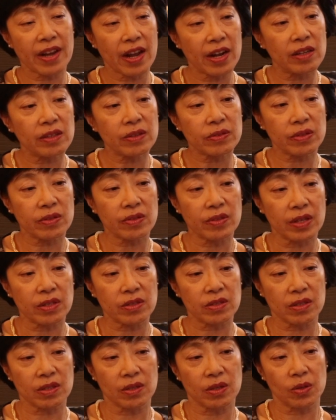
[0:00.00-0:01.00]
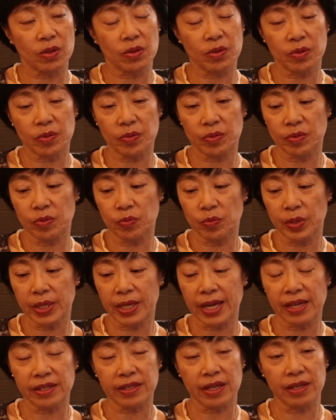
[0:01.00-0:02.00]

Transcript: Health, that we can